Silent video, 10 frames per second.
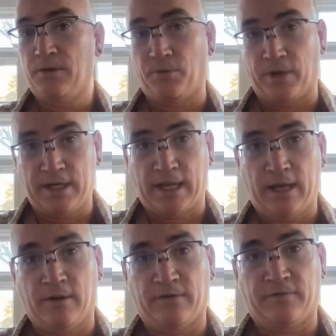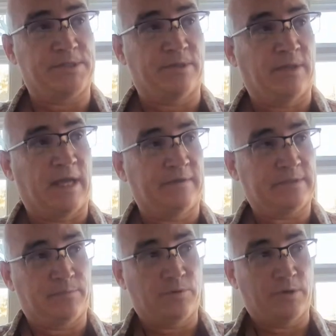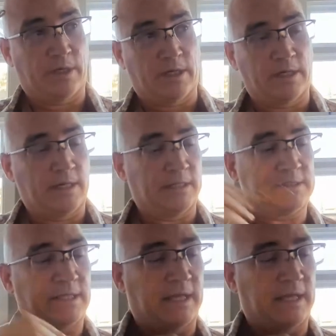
right now i feel that we still have to put